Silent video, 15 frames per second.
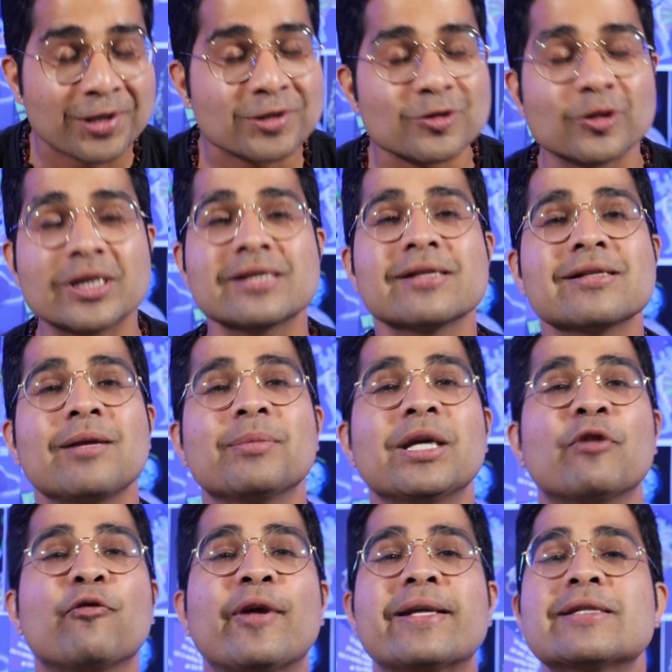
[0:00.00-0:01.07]
So this is
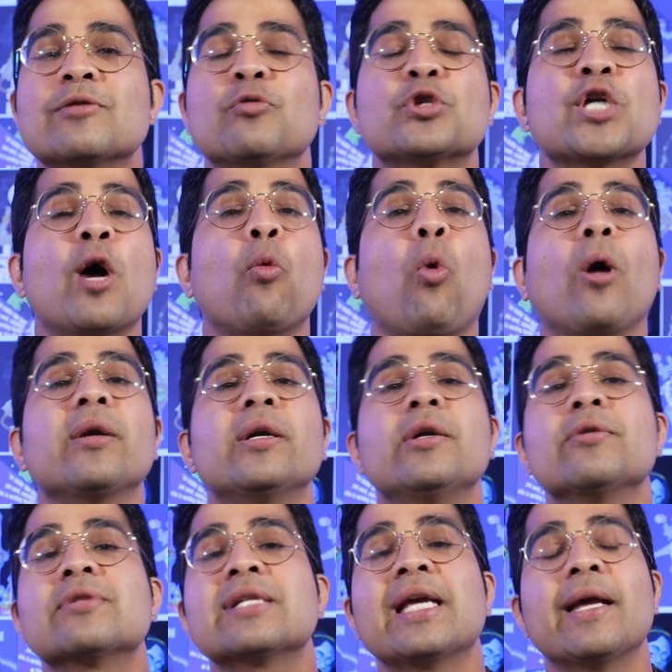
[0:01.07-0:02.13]
something, friends, which I wanted
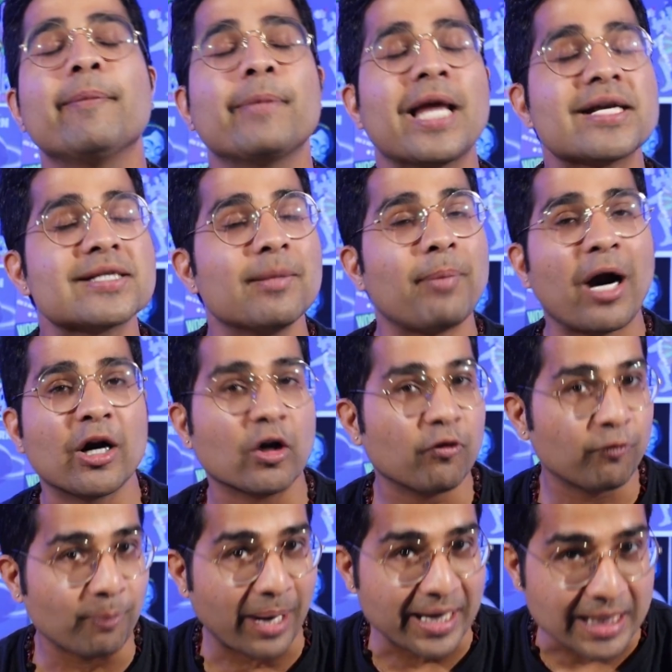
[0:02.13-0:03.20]
to say as a part
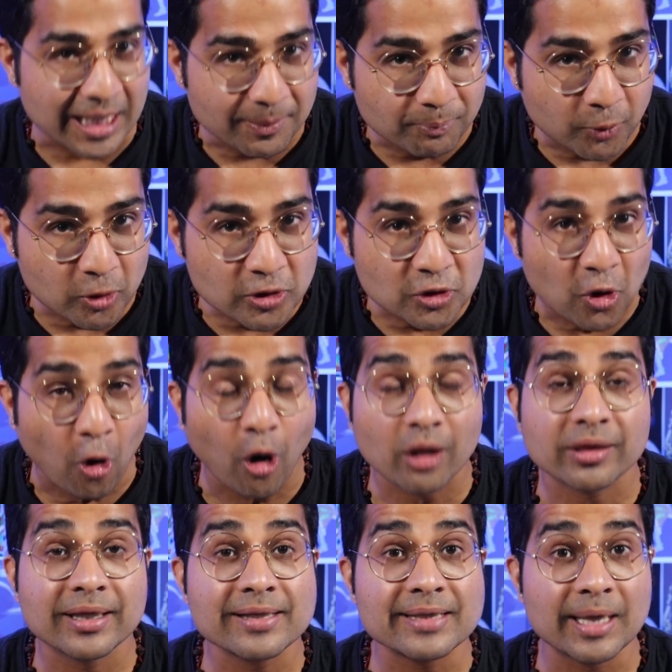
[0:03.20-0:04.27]
of my inputs
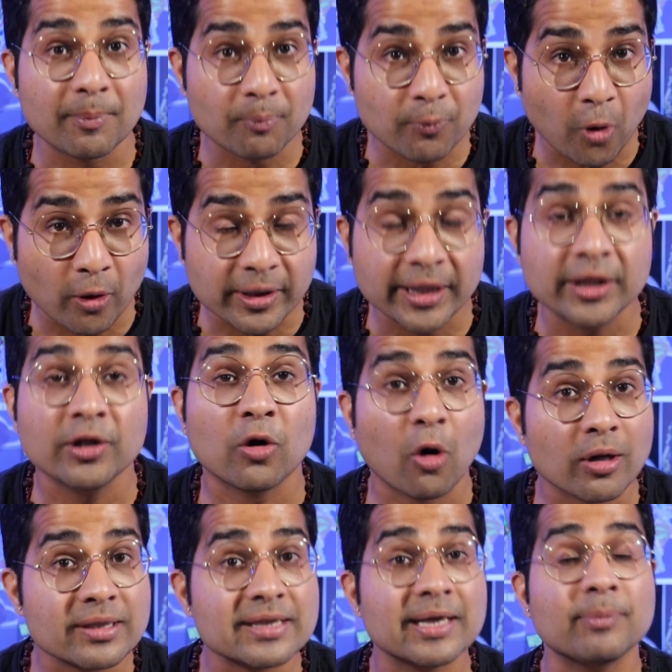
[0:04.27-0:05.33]
on this important
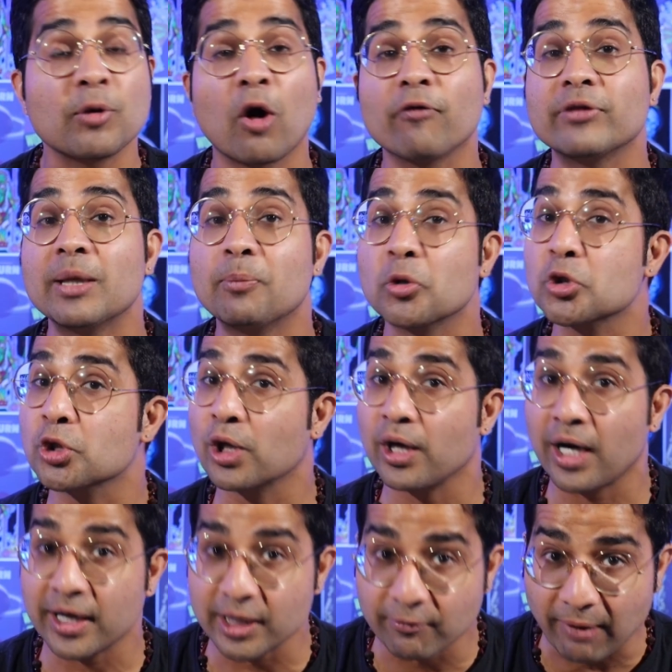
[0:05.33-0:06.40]
concept of the
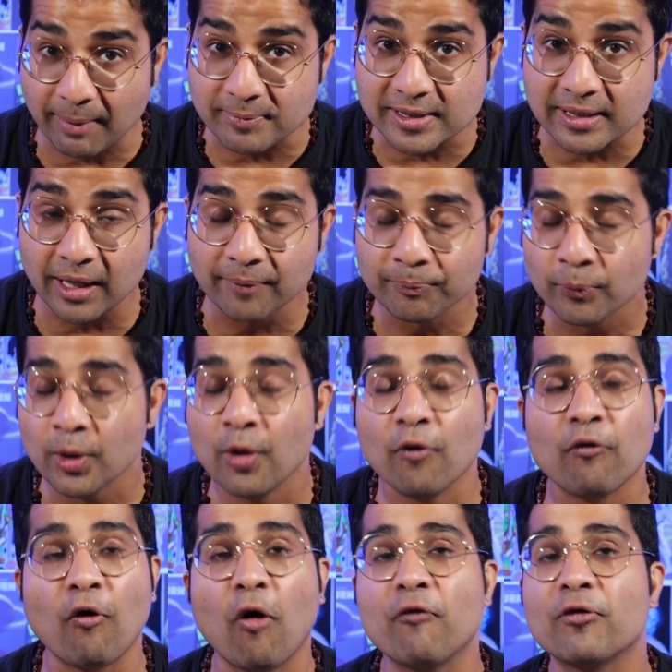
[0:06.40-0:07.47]
Pushkara Navamsha.
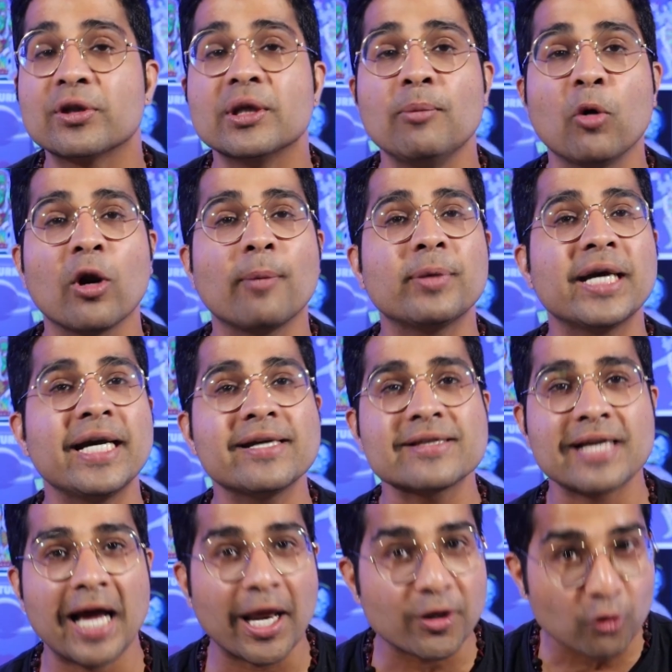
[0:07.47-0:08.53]
For further more
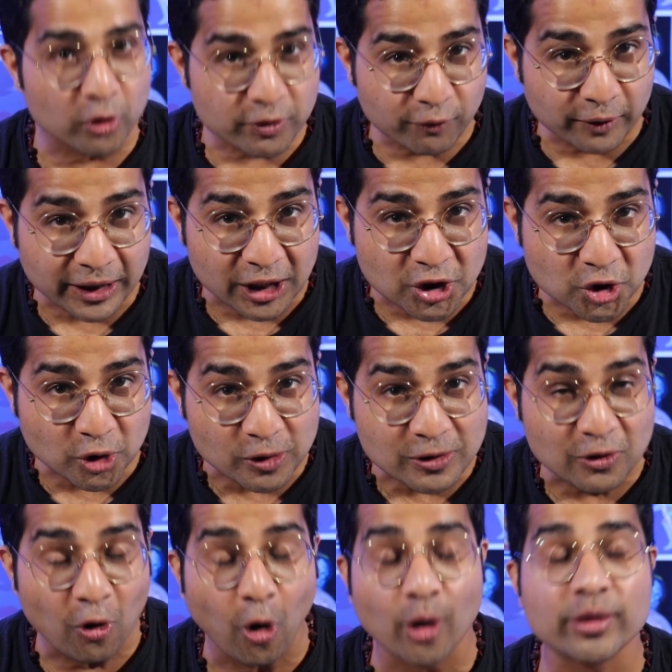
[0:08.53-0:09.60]
updates and
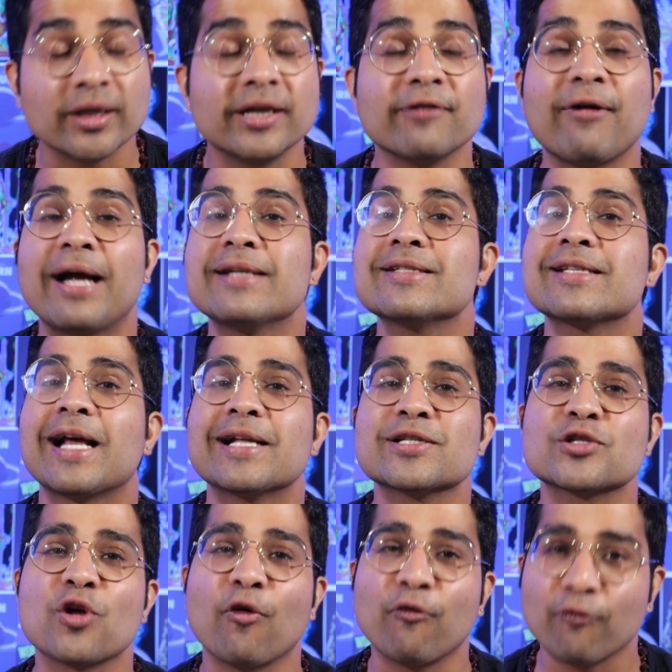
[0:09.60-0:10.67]
notifications on the divine
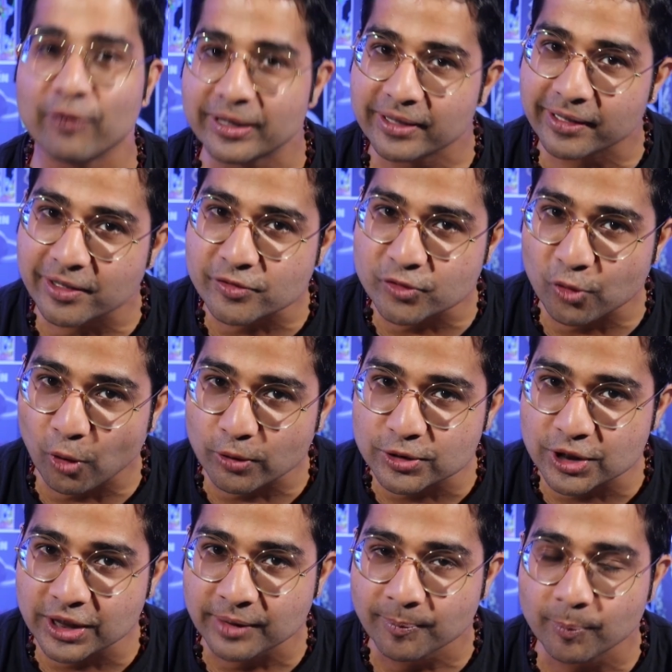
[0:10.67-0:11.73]
science of Vedic
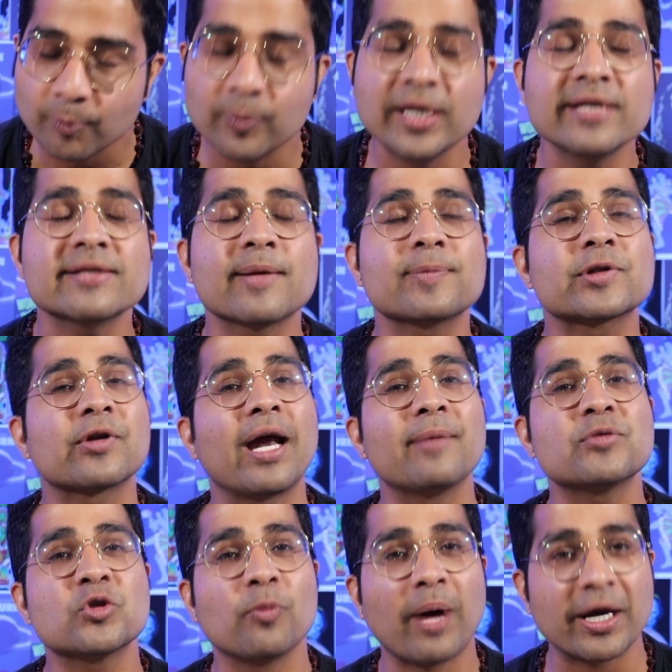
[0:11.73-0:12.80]
astrology, please
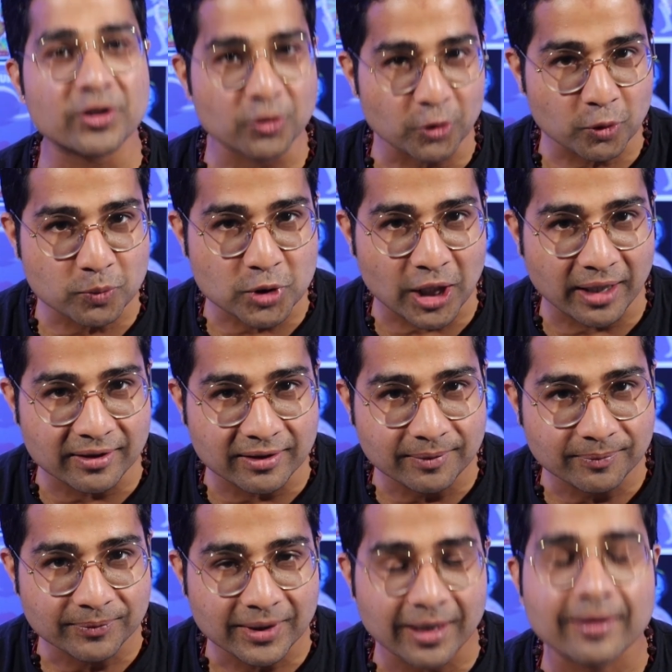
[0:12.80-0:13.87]
subscribe to my YouTube channel
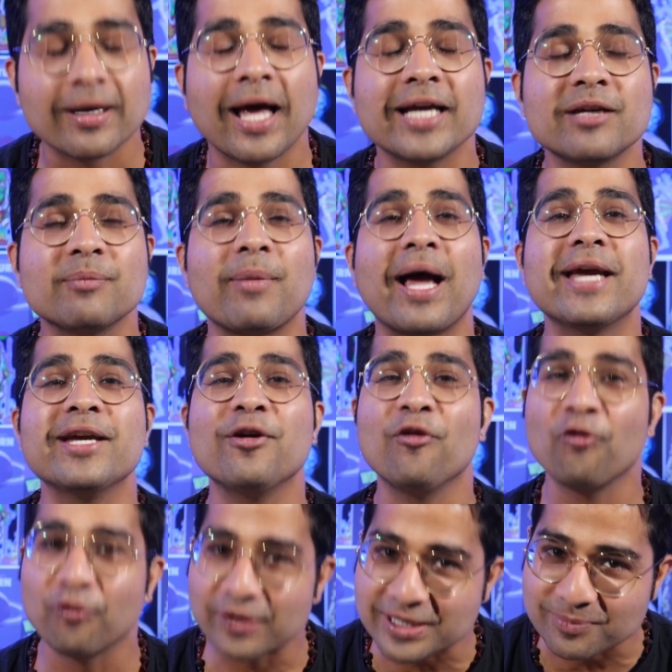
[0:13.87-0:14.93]
and like my
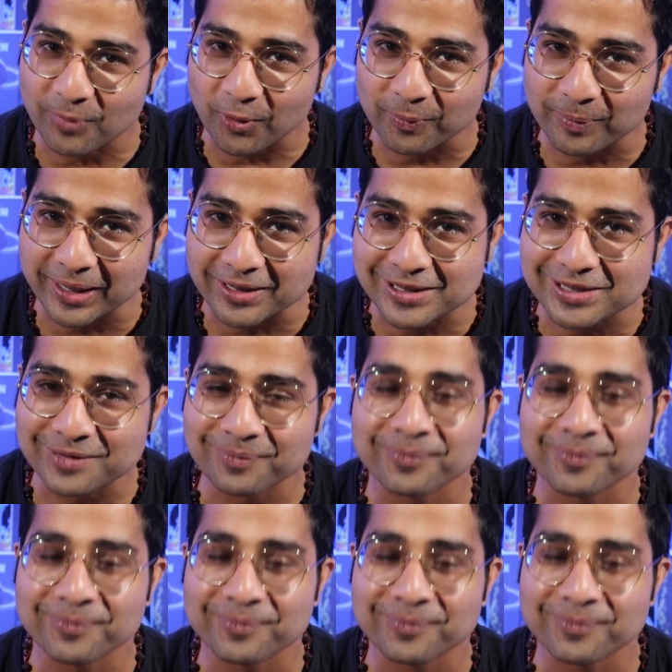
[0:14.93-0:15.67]
Facebook page.